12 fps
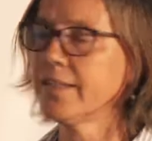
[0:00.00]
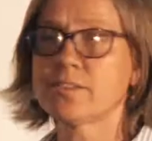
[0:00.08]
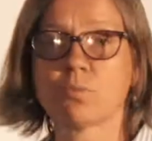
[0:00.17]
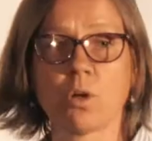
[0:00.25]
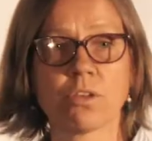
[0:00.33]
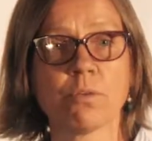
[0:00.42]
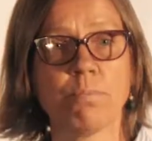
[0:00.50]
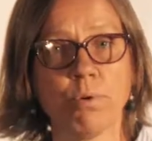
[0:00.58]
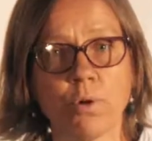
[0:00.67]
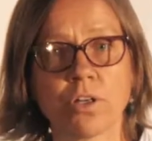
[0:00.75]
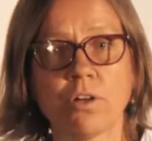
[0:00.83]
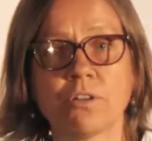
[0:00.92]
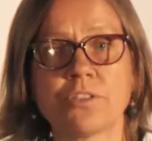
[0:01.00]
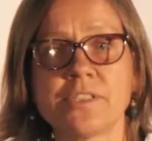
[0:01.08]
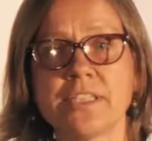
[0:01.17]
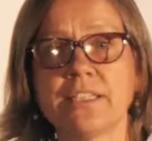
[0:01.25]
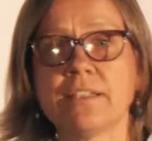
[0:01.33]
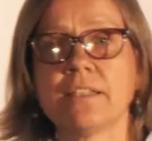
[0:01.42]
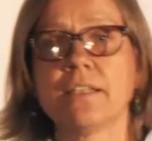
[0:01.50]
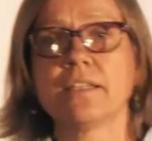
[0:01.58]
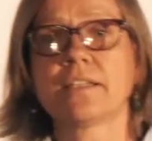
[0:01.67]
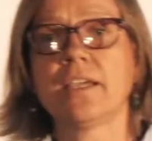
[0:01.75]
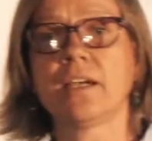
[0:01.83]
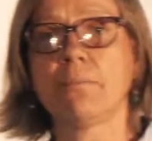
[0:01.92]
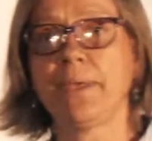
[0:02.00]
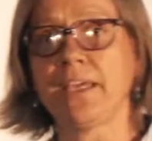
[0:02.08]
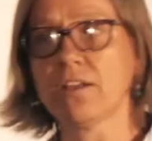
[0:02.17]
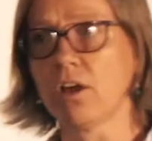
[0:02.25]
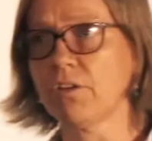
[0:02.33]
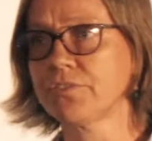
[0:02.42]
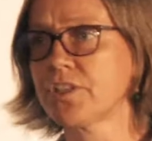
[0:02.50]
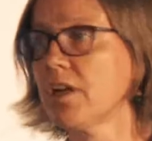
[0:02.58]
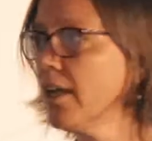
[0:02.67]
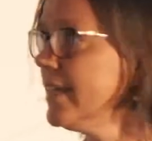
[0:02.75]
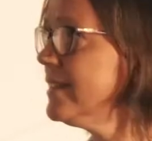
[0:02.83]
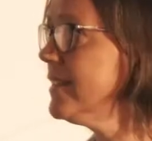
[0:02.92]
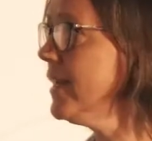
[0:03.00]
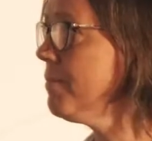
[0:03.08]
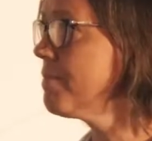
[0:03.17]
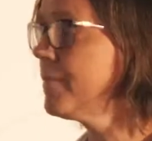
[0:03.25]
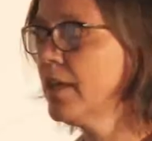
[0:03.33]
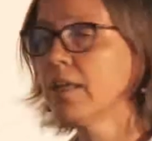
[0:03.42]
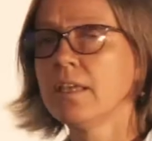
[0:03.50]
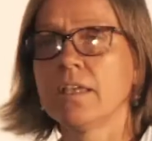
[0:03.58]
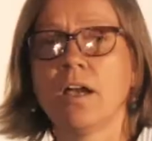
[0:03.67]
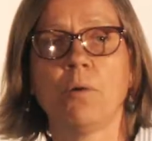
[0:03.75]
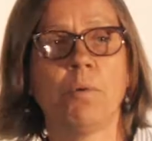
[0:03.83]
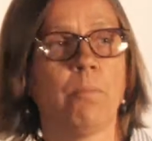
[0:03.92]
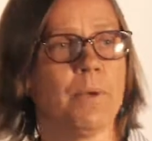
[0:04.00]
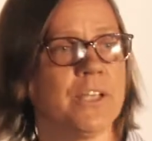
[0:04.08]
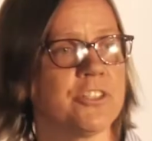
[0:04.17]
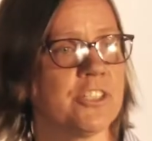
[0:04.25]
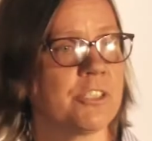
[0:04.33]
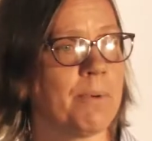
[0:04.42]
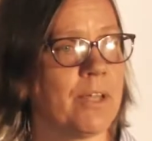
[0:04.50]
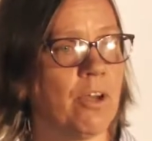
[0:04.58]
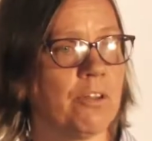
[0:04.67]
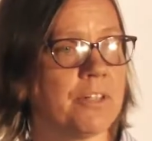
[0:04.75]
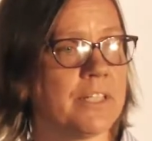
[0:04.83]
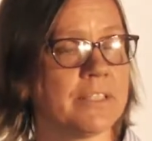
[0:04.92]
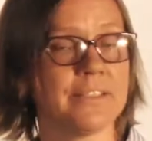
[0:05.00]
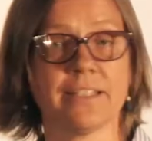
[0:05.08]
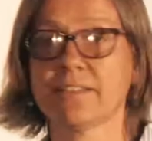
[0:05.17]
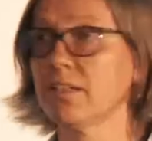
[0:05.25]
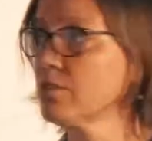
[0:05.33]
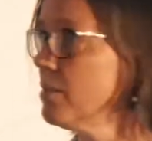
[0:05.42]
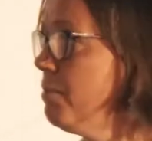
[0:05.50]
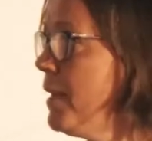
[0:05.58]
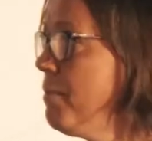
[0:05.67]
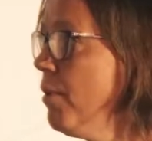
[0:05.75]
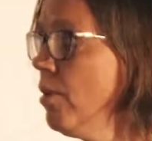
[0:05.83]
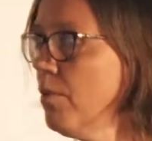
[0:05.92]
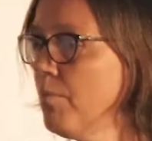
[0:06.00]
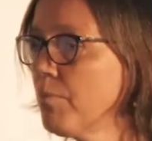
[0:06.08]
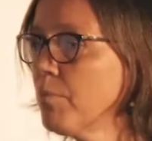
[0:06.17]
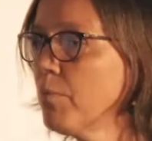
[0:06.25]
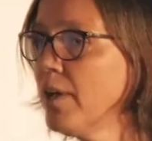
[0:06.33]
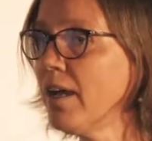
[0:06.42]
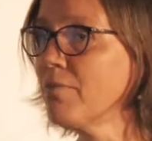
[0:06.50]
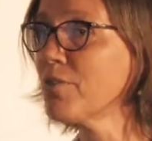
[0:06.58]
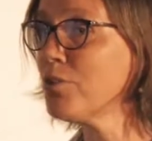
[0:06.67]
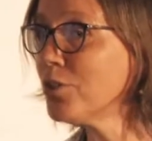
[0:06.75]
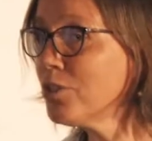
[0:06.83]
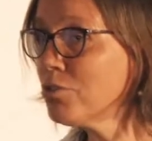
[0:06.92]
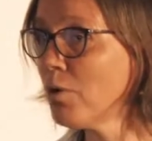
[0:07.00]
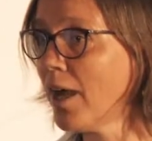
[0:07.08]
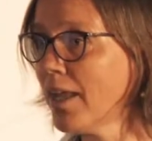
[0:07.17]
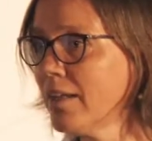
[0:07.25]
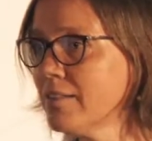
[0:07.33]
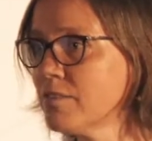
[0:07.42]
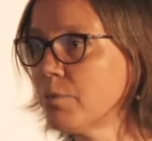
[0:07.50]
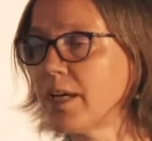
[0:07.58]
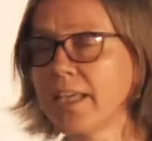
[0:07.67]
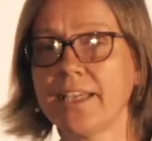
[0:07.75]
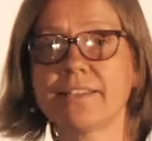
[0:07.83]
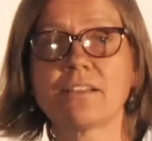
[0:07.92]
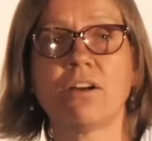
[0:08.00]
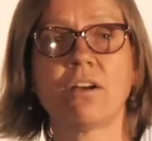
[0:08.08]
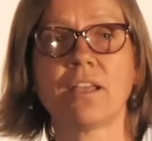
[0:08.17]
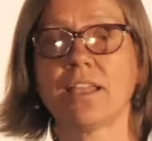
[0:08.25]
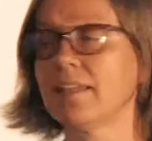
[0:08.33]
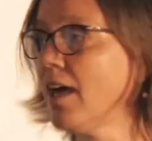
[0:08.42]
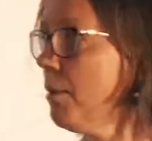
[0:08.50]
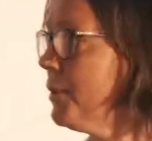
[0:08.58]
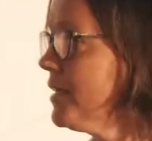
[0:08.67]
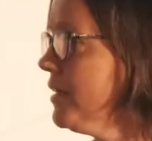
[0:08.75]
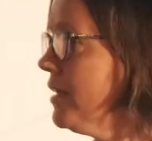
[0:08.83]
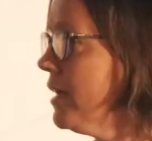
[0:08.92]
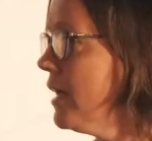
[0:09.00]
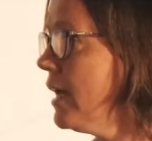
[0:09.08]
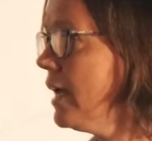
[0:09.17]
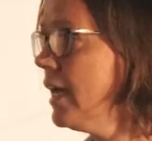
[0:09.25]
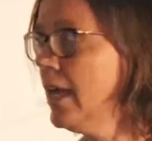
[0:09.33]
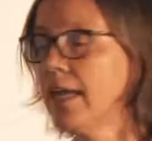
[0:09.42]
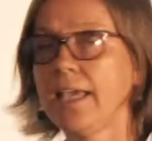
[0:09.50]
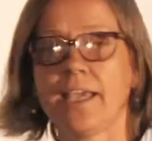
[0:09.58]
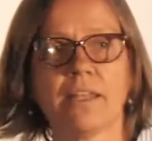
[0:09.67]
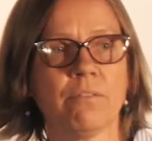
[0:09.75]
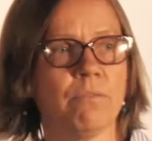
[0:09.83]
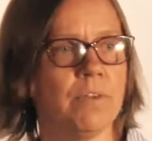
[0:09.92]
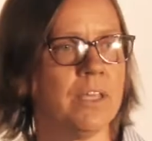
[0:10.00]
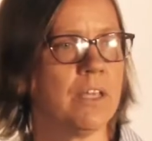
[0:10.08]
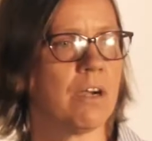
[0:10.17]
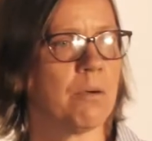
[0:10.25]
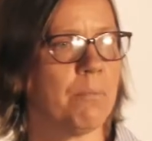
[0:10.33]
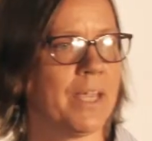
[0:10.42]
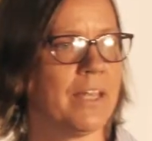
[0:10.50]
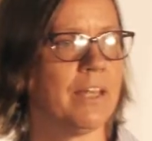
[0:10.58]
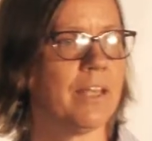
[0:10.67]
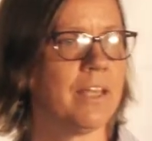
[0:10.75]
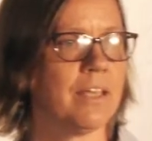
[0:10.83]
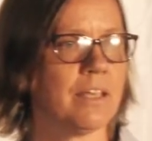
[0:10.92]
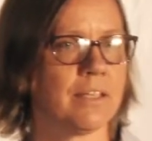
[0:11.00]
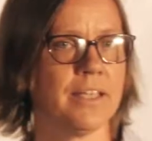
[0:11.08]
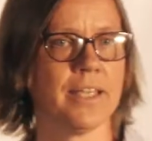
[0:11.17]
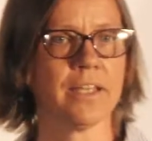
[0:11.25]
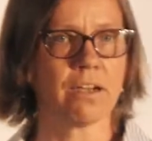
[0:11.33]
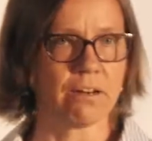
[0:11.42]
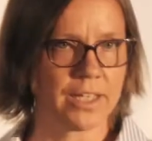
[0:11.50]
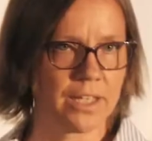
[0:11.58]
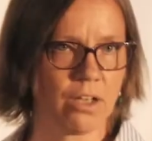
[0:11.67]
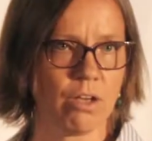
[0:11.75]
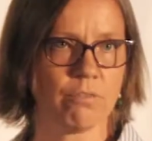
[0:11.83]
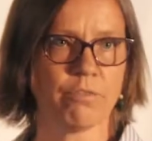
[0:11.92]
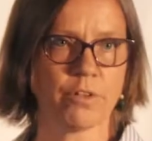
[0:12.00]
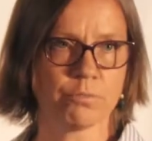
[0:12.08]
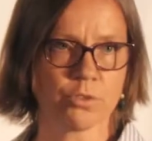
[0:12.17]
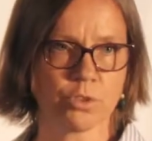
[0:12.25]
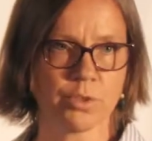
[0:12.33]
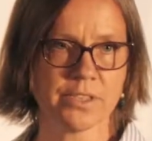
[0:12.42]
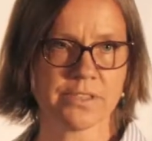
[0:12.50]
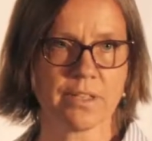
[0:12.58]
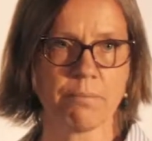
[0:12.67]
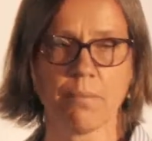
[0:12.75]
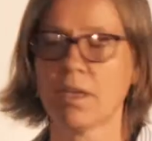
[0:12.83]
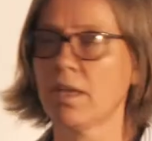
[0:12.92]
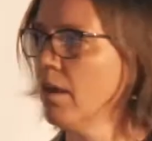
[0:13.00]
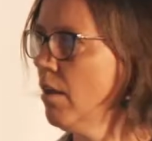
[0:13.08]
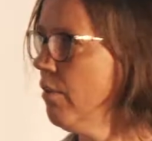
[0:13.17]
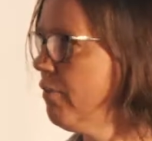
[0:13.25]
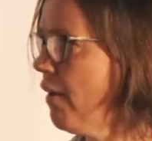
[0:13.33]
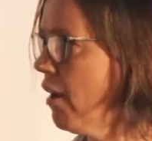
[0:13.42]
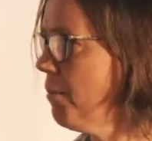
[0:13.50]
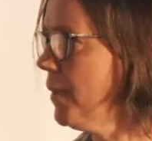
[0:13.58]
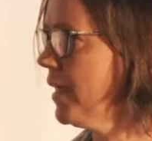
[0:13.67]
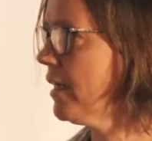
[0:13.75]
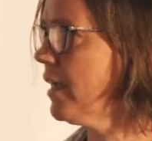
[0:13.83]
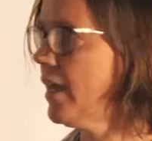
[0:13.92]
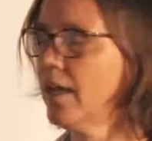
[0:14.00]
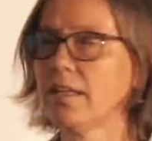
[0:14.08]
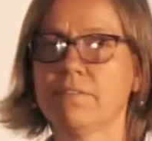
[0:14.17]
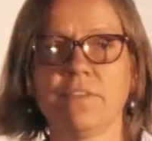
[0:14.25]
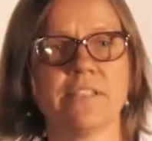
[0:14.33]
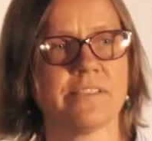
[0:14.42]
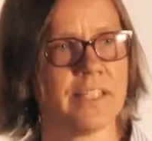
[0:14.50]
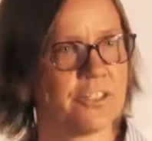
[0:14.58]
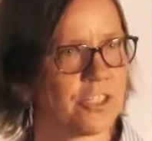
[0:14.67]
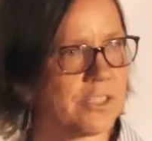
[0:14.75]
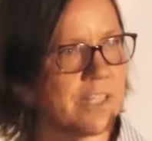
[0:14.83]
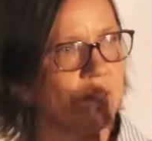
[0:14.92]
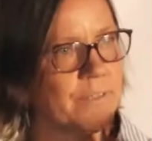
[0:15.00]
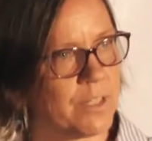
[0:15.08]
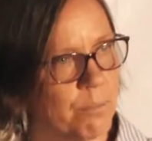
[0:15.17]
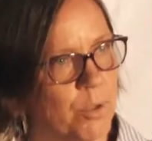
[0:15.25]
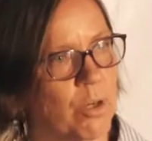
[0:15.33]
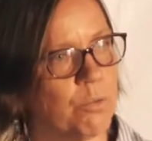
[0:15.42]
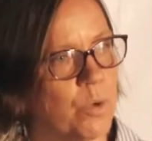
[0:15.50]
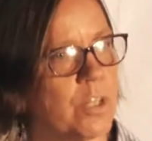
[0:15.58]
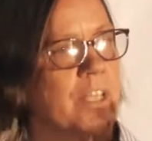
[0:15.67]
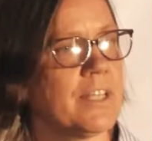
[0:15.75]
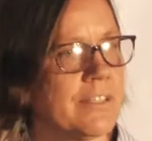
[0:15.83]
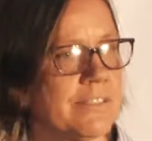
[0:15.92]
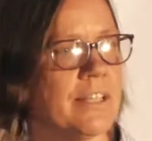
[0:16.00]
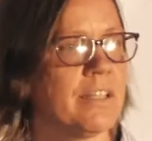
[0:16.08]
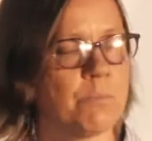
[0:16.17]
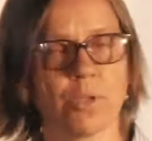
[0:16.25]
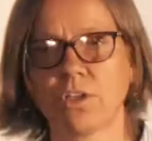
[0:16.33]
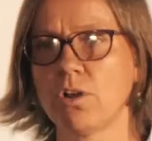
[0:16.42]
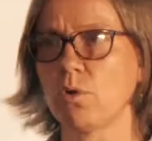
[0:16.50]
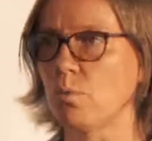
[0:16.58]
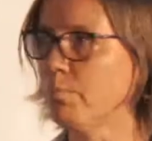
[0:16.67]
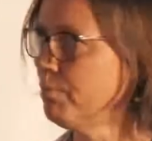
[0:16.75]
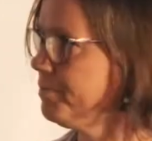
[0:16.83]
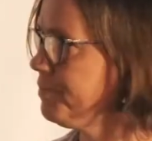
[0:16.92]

it's one of the poorer countries in the Caribbean after Haiti. Our population is about 110,000 people. We have 32 islands where 8 are inhabited. And we are mainly getting our income from tourism, farming, and Vincentians living abroad, working and sending money home.